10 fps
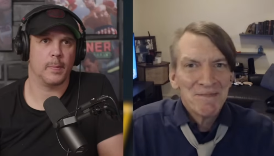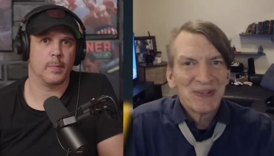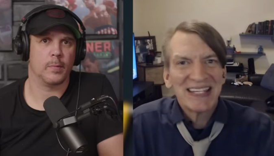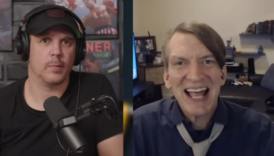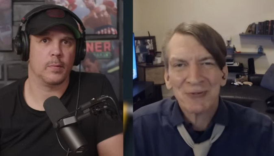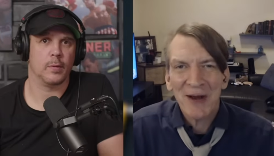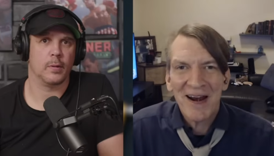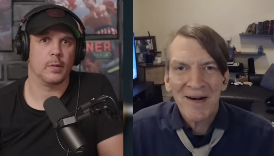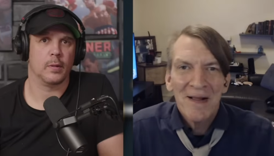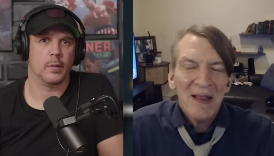Speaker 1: but that's
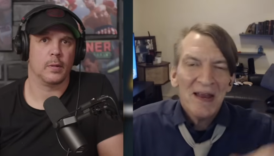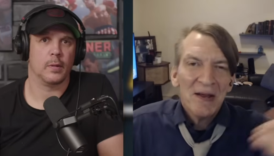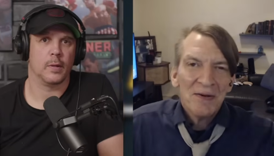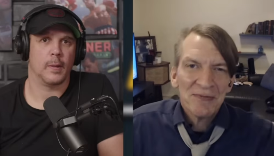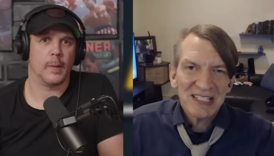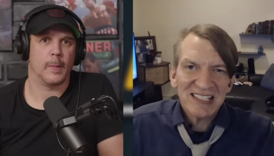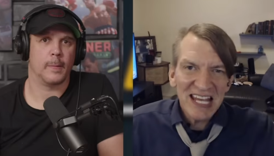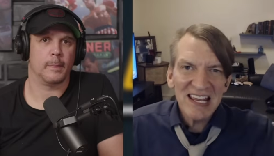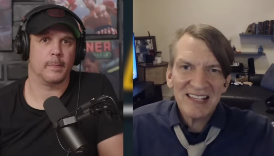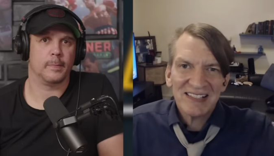where
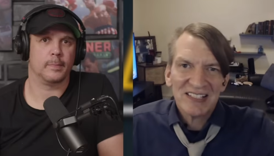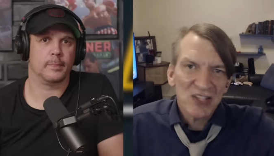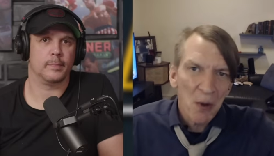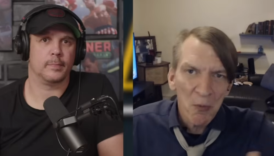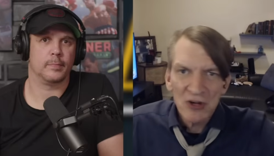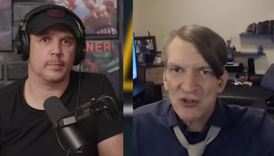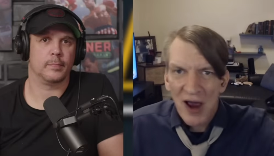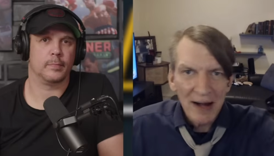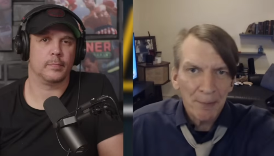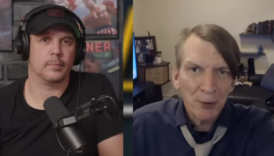seeing someone
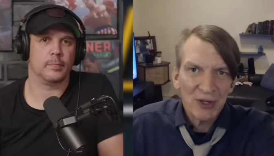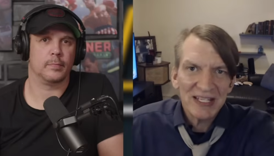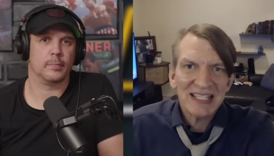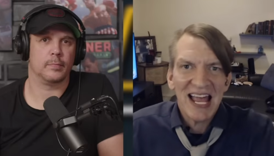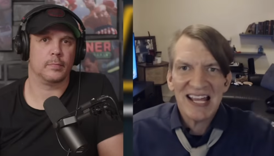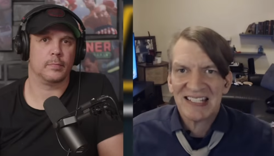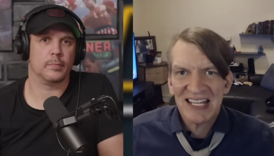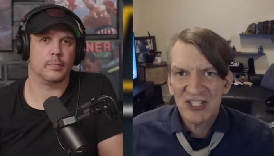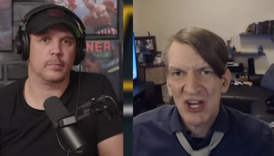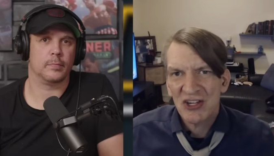try to politicize
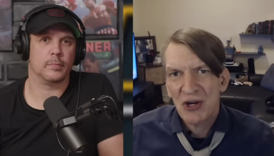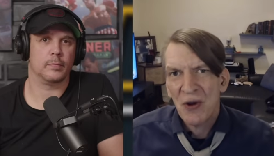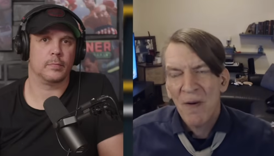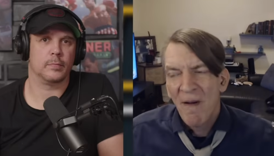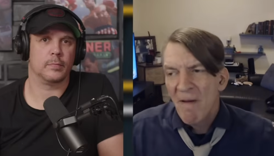this issue,